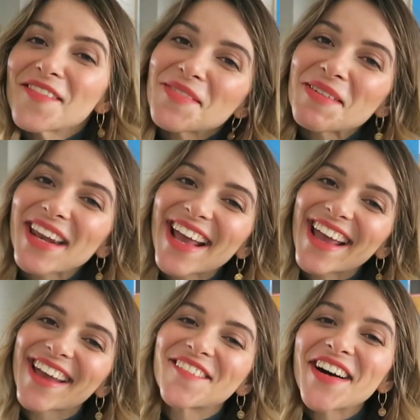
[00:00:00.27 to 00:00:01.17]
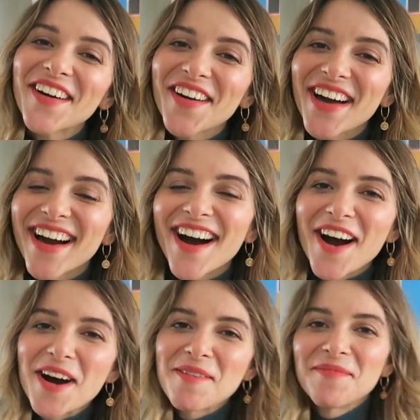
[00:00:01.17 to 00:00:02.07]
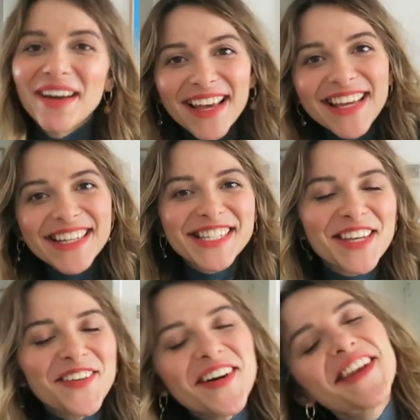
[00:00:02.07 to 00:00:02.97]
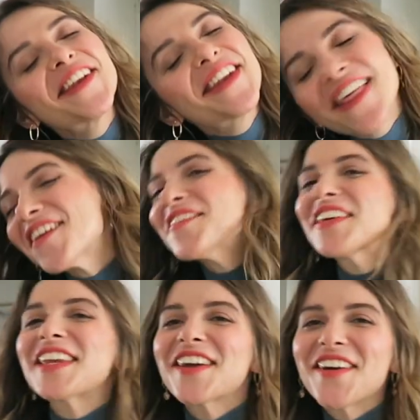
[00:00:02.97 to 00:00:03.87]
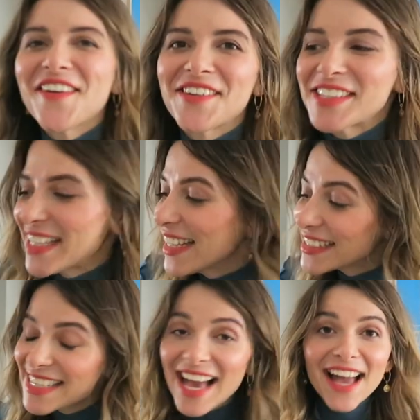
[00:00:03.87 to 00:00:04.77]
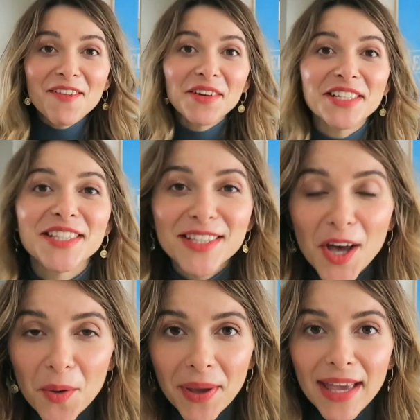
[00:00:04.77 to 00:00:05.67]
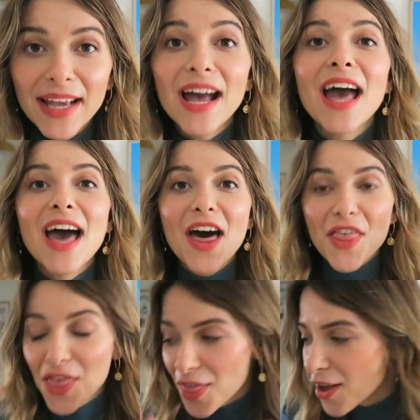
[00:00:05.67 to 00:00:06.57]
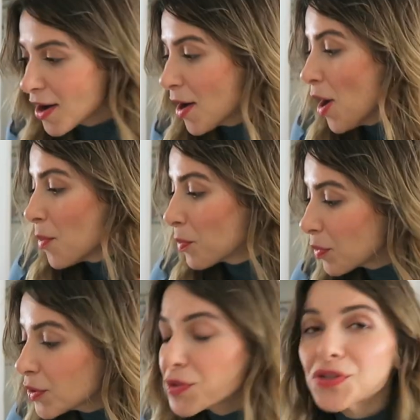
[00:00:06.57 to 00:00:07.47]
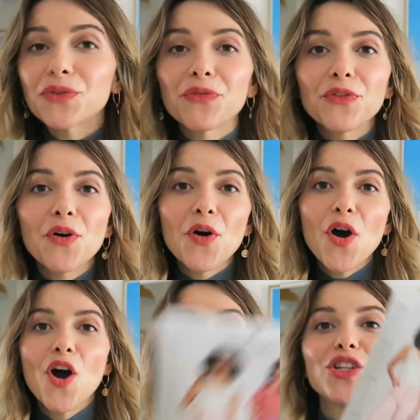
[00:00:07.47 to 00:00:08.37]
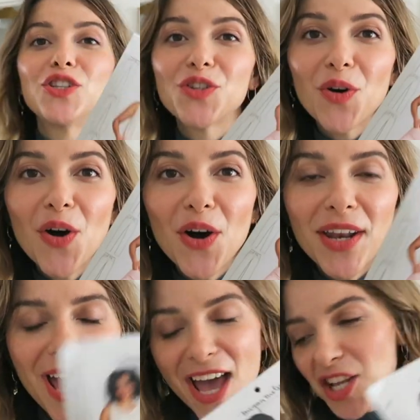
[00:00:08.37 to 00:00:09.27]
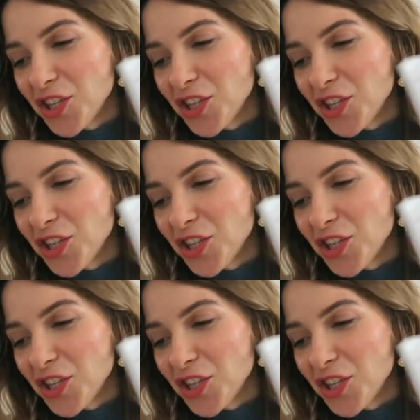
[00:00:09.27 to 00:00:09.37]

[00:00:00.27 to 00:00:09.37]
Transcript: everybody, welcome to another video. Today we're sewing the beautiful Dawn